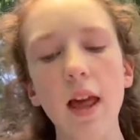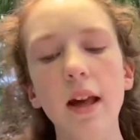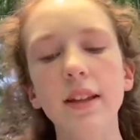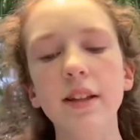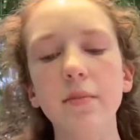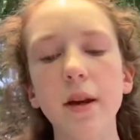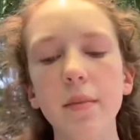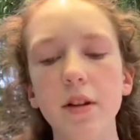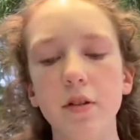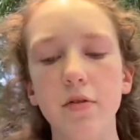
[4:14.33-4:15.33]
This may
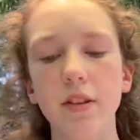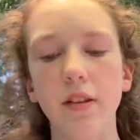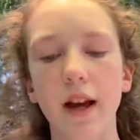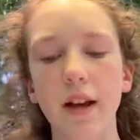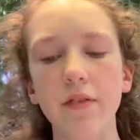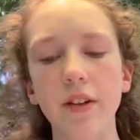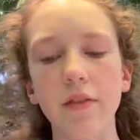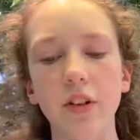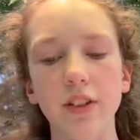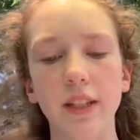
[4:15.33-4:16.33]
be due to the lack of
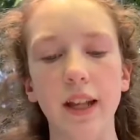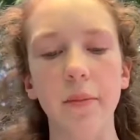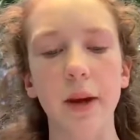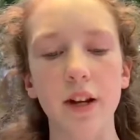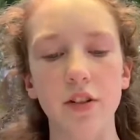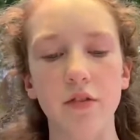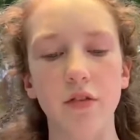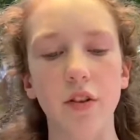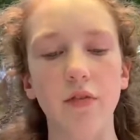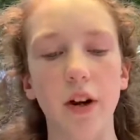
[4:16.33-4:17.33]
diversity and passion
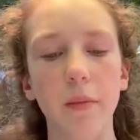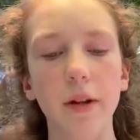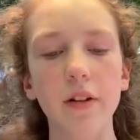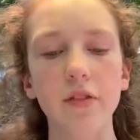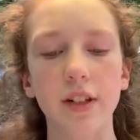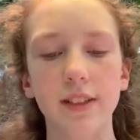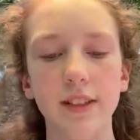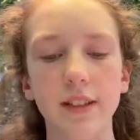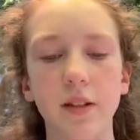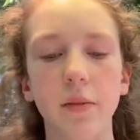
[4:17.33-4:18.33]
for environmental
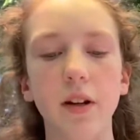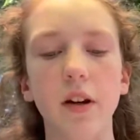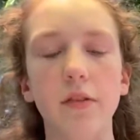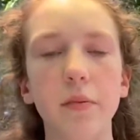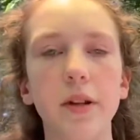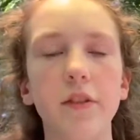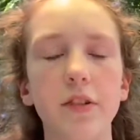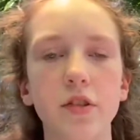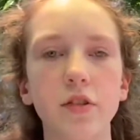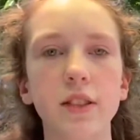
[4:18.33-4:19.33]
justice among government
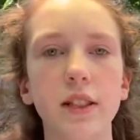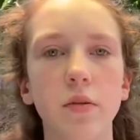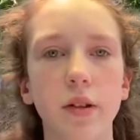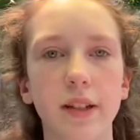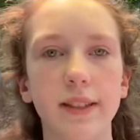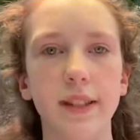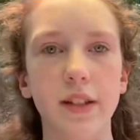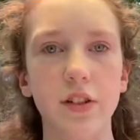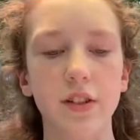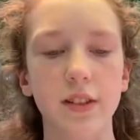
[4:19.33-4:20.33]
officials and
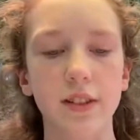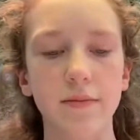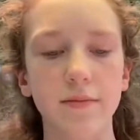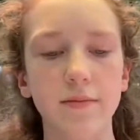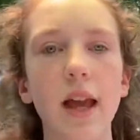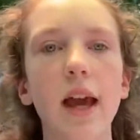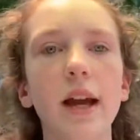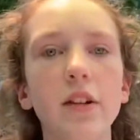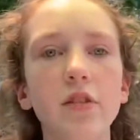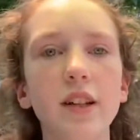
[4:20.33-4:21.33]
organizations.
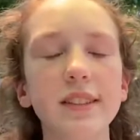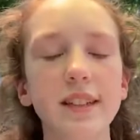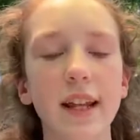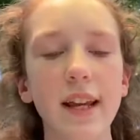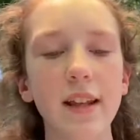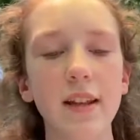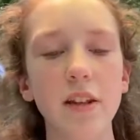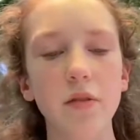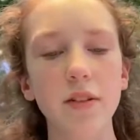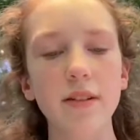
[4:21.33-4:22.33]
In 2008,
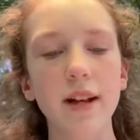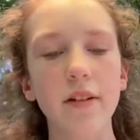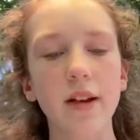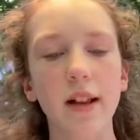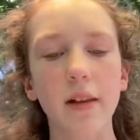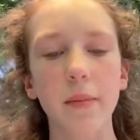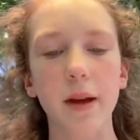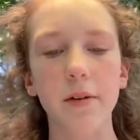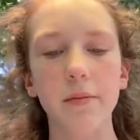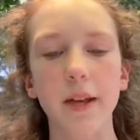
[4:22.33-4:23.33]
Uniontown,
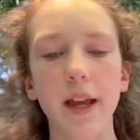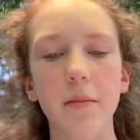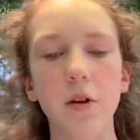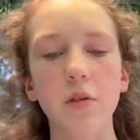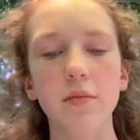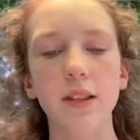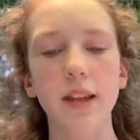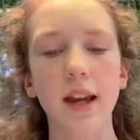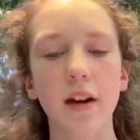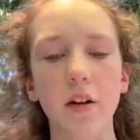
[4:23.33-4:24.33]
Alabama became home to
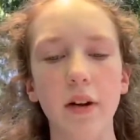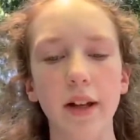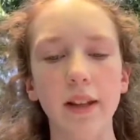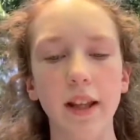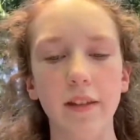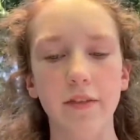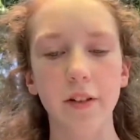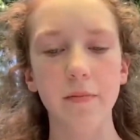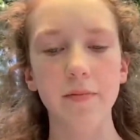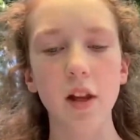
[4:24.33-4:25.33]
the Arrowhead
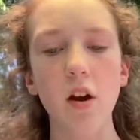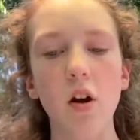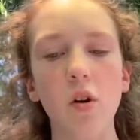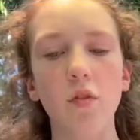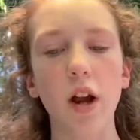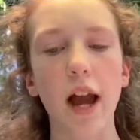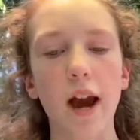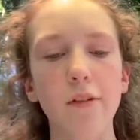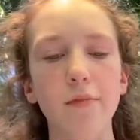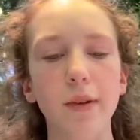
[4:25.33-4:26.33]
landfill, over
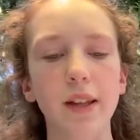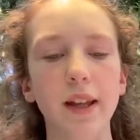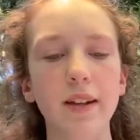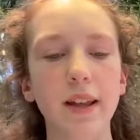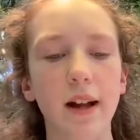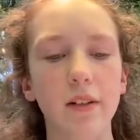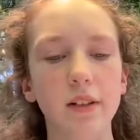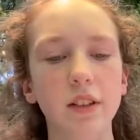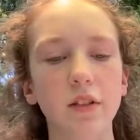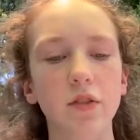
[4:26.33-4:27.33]
500 million
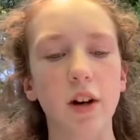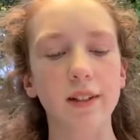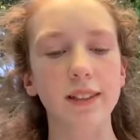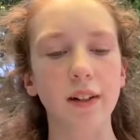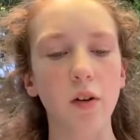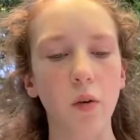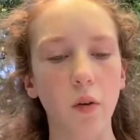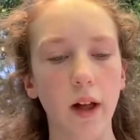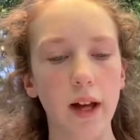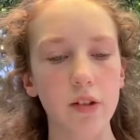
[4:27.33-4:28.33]
gallons of toxic
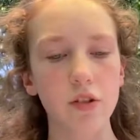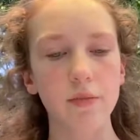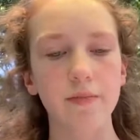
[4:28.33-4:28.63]
coal ash.